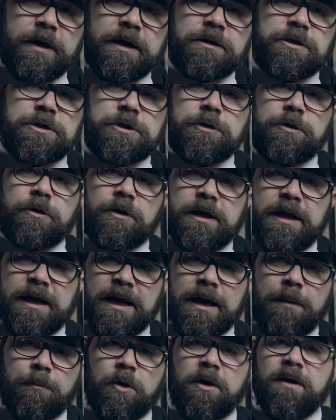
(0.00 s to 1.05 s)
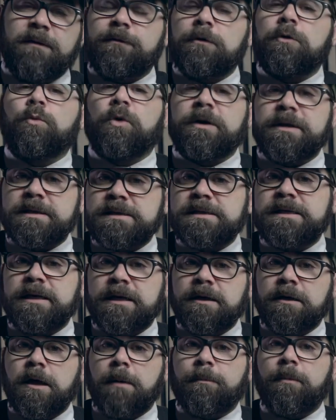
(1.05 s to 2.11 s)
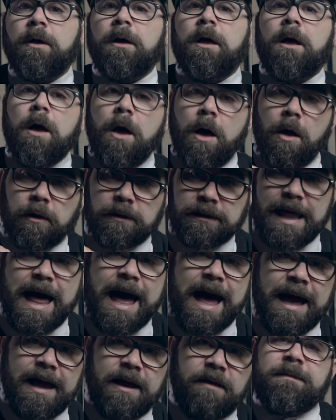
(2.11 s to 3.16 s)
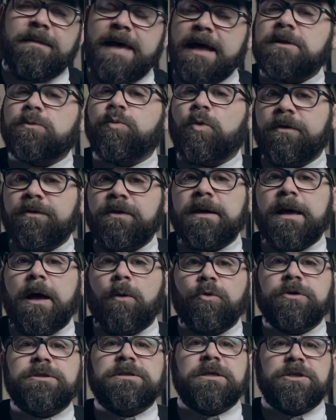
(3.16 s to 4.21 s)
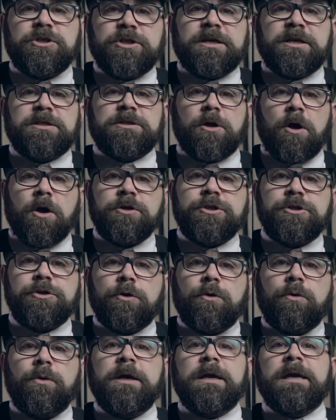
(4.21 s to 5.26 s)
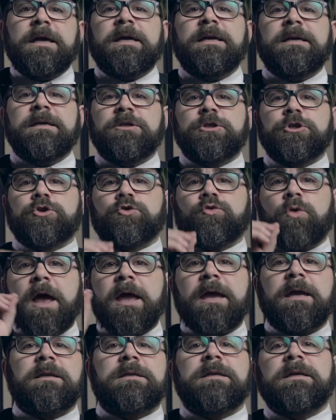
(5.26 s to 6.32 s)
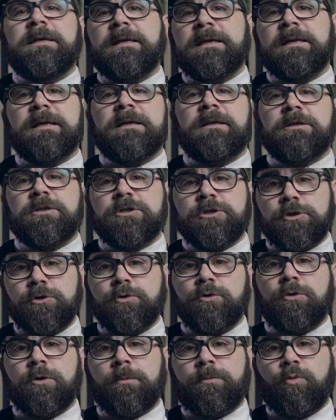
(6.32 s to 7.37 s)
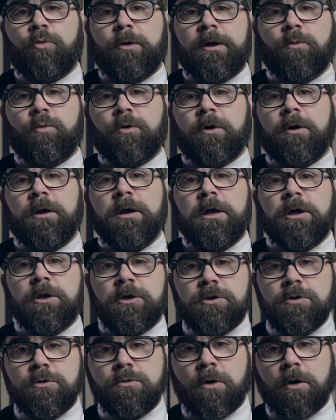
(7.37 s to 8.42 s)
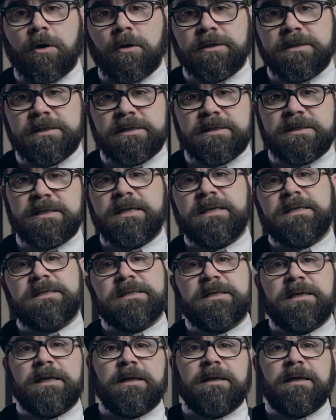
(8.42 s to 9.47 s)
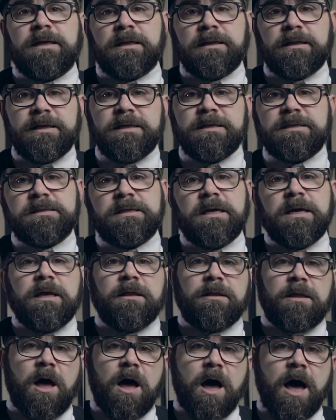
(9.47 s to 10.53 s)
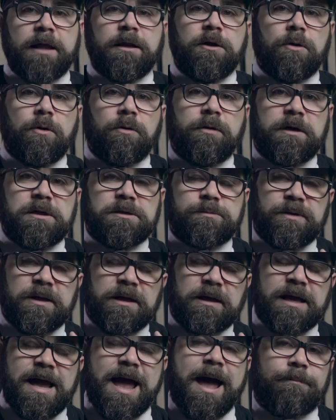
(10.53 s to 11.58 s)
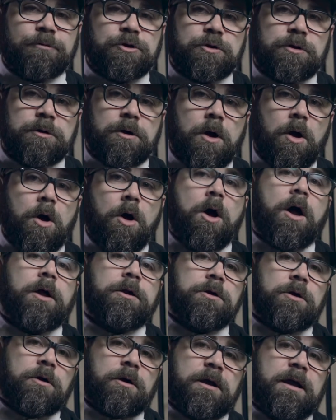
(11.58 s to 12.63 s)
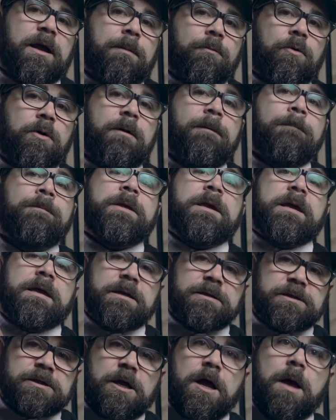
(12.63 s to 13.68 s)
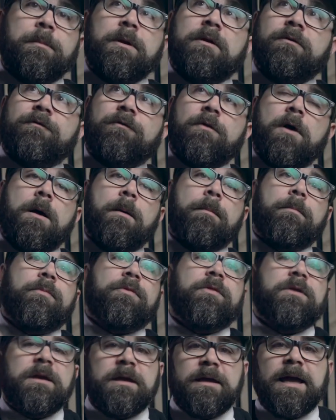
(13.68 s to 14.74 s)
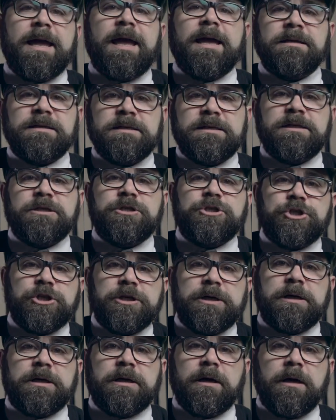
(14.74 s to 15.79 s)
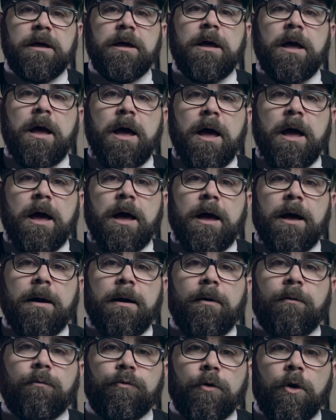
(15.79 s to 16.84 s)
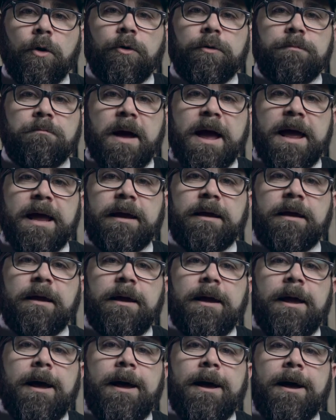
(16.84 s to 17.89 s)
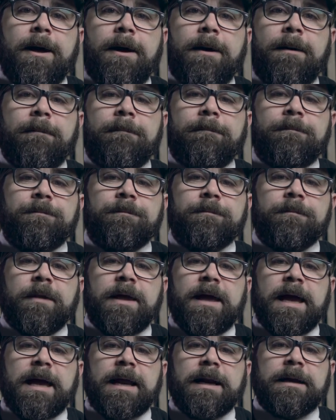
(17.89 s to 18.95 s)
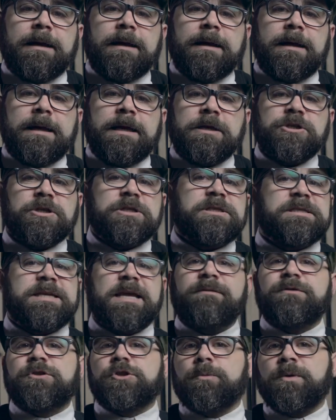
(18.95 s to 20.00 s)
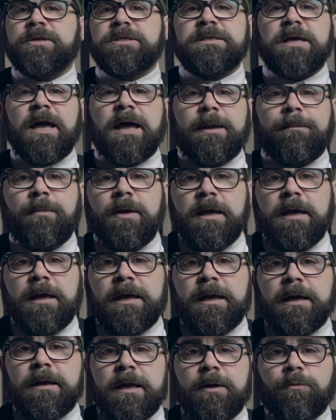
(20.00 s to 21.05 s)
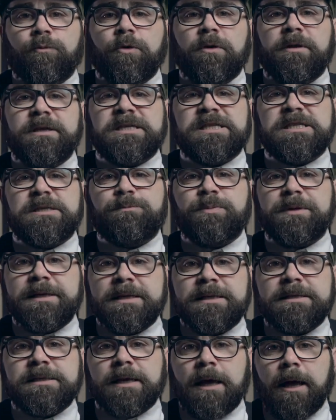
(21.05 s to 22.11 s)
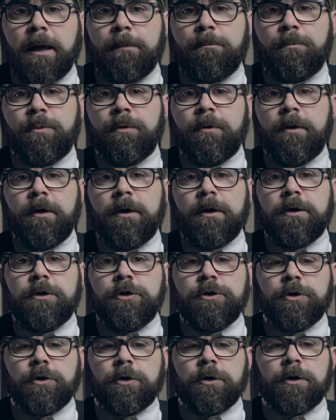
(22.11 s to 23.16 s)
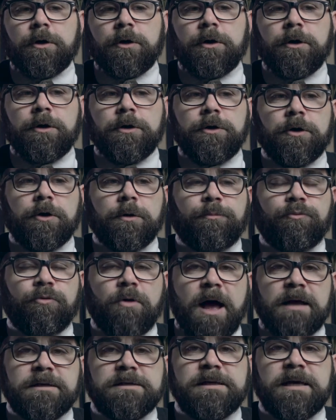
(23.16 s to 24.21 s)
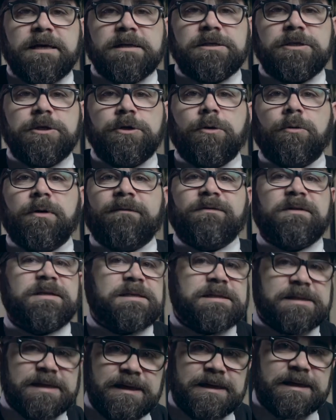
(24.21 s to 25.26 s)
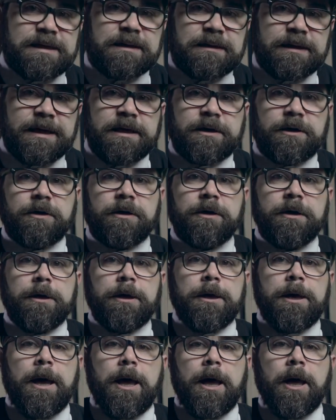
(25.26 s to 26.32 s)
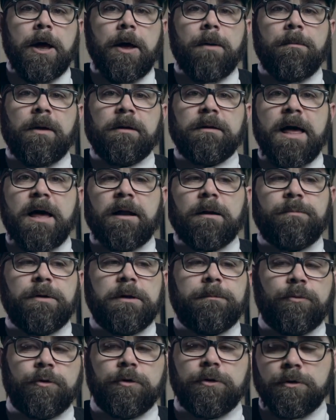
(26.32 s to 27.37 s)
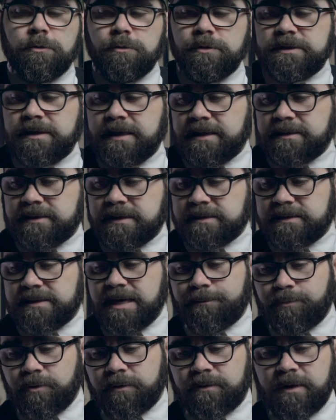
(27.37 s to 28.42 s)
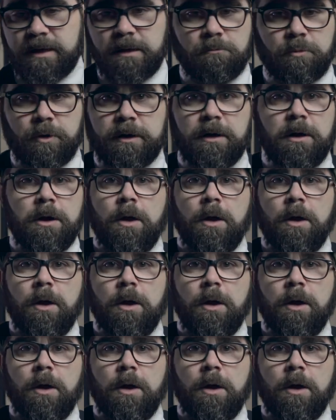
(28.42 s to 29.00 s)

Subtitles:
into your camera if you want to sync it up live. And that's one thing I would suggest also, is trying to get it to the point where you are synced in. At least the audio that is being captured on your camera is coming from the NTG Rode mic, and it just saves so much time. It really speeds up your process. You don't have to sync it later. A lot of people use it as a separate thing, but